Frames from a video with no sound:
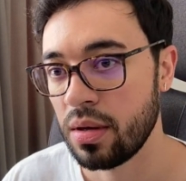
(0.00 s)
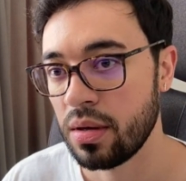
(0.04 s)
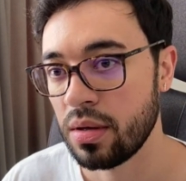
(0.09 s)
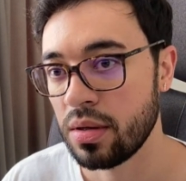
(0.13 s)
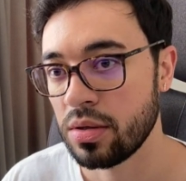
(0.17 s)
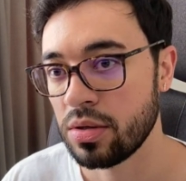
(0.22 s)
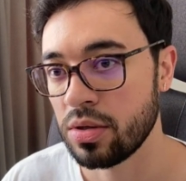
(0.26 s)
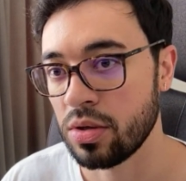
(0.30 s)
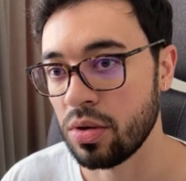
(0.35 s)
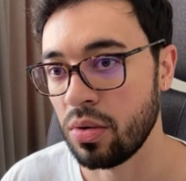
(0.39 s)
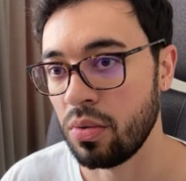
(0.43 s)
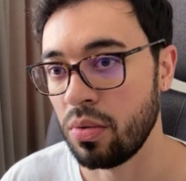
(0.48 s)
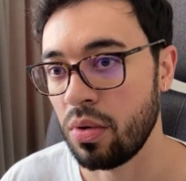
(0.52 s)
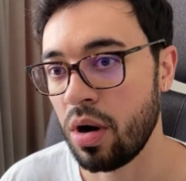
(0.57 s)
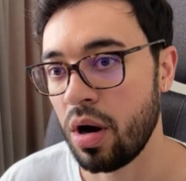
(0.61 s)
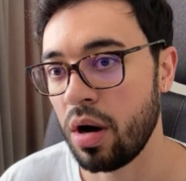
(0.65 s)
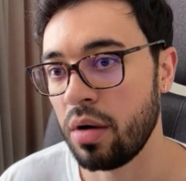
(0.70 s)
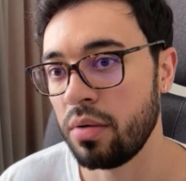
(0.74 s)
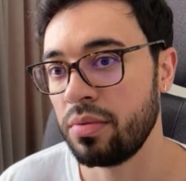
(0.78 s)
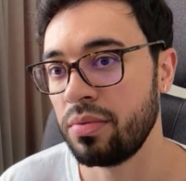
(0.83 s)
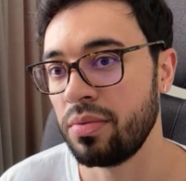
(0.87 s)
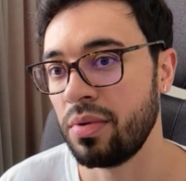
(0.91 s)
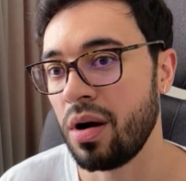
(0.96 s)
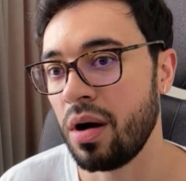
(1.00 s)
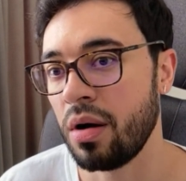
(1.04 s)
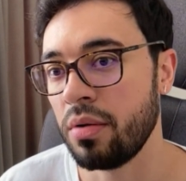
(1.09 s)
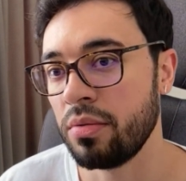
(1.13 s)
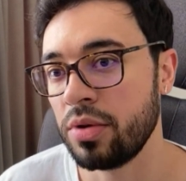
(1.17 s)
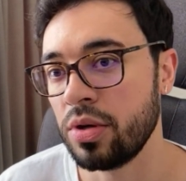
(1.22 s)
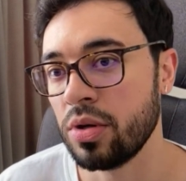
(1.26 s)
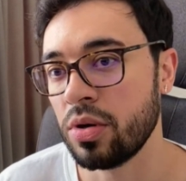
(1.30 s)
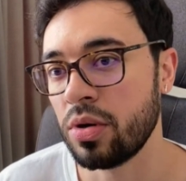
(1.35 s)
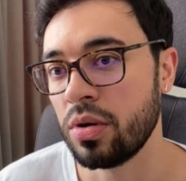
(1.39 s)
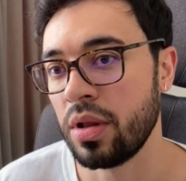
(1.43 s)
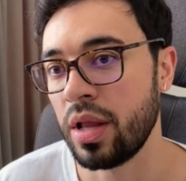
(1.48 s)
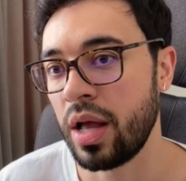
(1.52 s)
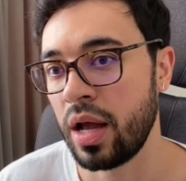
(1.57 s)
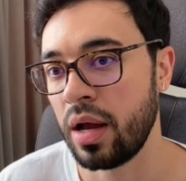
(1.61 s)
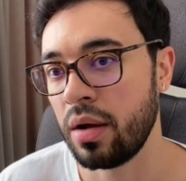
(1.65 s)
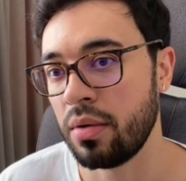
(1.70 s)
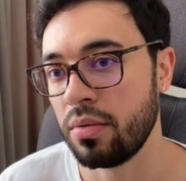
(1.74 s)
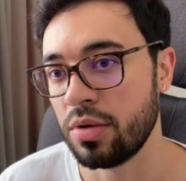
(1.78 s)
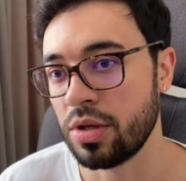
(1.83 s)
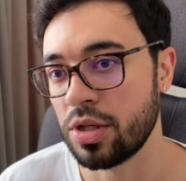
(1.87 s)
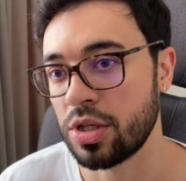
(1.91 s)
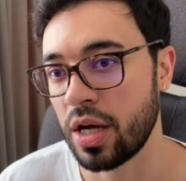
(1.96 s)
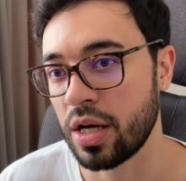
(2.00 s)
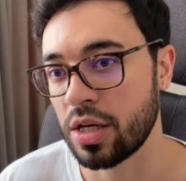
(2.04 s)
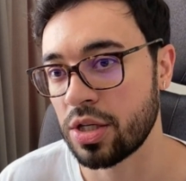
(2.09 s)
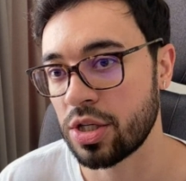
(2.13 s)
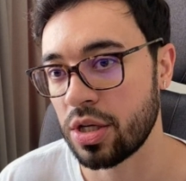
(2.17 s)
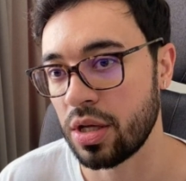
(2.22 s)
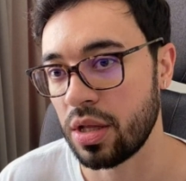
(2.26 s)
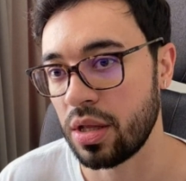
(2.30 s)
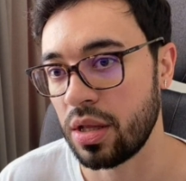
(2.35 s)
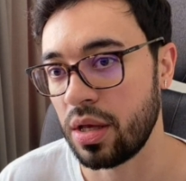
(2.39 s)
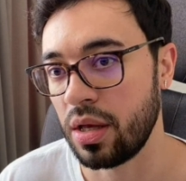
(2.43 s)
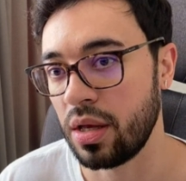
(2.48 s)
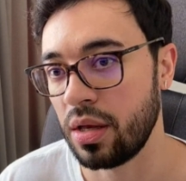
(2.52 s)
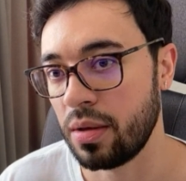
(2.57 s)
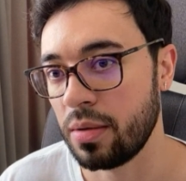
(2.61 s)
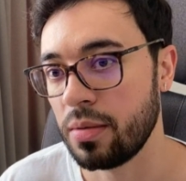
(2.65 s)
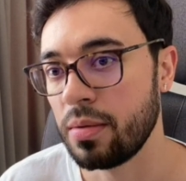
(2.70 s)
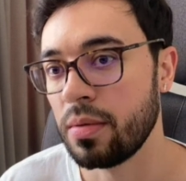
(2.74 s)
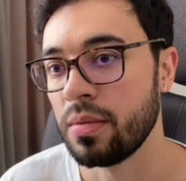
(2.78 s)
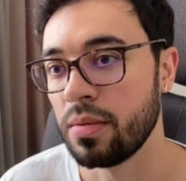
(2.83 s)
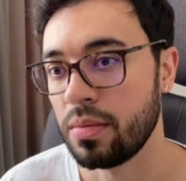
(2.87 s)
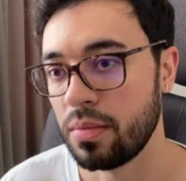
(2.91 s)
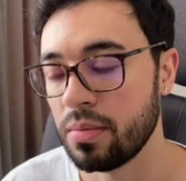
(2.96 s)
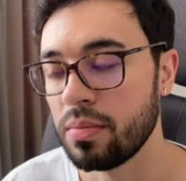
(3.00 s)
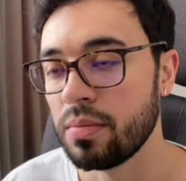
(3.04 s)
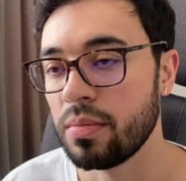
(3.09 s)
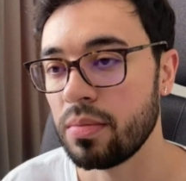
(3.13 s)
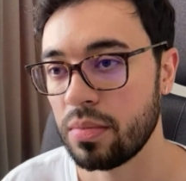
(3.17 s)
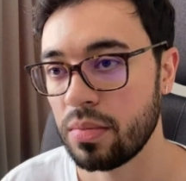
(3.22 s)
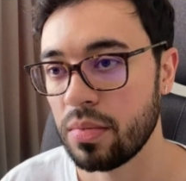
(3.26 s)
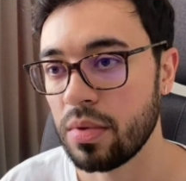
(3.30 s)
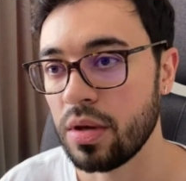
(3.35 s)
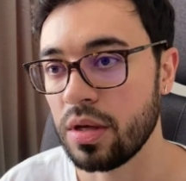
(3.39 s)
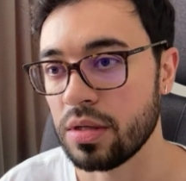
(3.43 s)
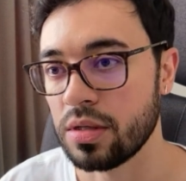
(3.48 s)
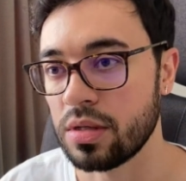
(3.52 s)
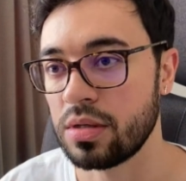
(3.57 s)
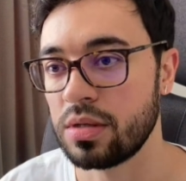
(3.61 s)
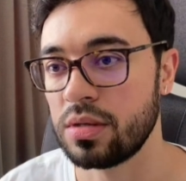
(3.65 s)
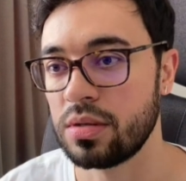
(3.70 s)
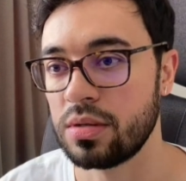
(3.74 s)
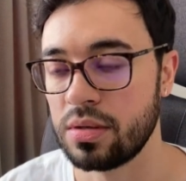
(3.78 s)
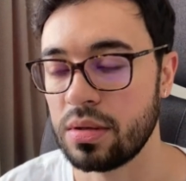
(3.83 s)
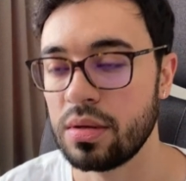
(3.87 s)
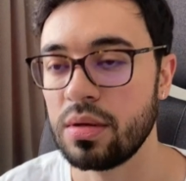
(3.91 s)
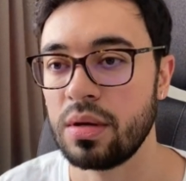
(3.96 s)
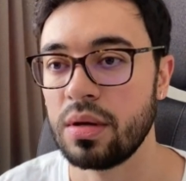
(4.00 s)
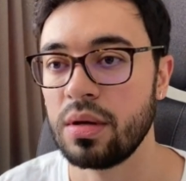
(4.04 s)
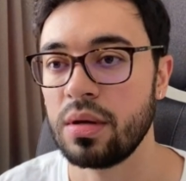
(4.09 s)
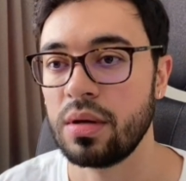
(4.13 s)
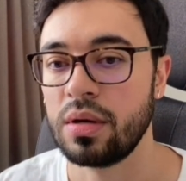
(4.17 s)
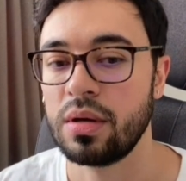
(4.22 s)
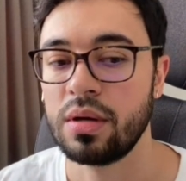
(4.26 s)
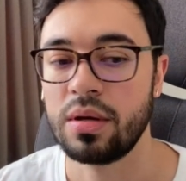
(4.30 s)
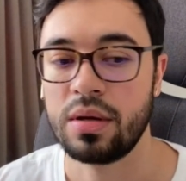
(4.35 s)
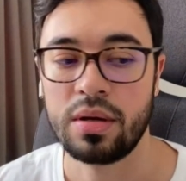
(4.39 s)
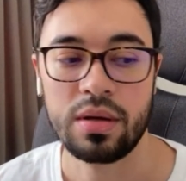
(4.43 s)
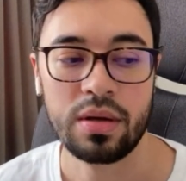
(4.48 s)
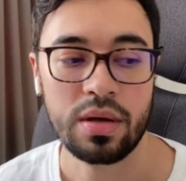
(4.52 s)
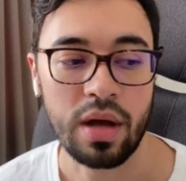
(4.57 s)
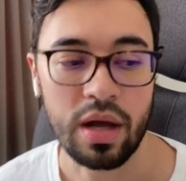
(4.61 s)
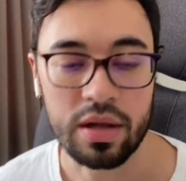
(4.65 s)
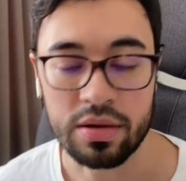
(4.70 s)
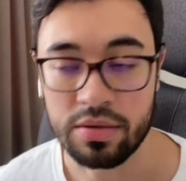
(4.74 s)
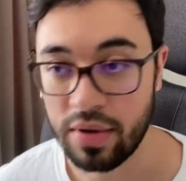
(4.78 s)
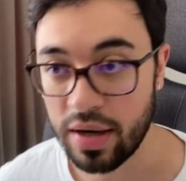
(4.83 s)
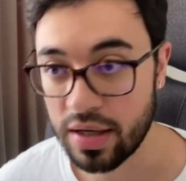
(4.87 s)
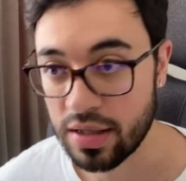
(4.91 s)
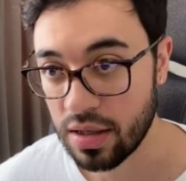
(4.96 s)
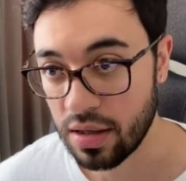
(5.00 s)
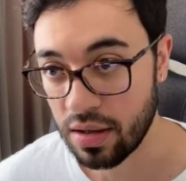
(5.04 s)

So how your language actually is addressing